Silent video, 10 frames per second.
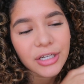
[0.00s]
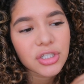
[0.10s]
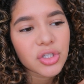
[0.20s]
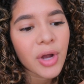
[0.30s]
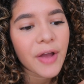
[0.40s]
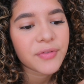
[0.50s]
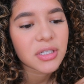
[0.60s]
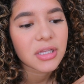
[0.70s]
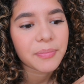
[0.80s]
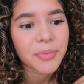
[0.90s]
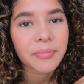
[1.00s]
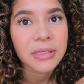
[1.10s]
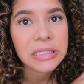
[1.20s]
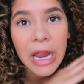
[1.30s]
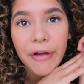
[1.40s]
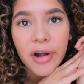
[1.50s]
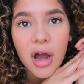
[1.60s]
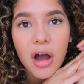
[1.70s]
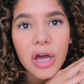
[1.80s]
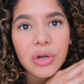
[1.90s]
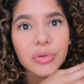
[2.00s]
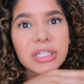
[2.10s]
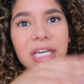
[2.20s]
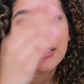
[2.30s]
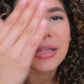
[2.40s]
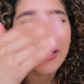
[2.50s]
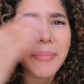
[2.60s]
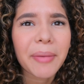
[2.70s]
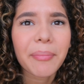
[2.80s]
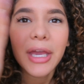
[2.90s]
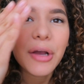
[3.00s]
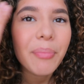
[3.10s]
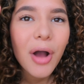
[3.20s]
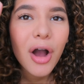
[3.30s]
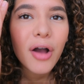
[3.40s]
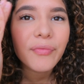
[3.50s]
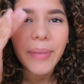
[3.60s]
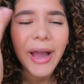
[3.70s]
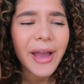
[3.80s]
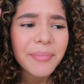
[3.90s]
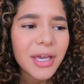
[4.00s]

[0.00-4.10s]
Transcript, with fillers: I just don't have to like put mascara on or take like my makeup off, my eye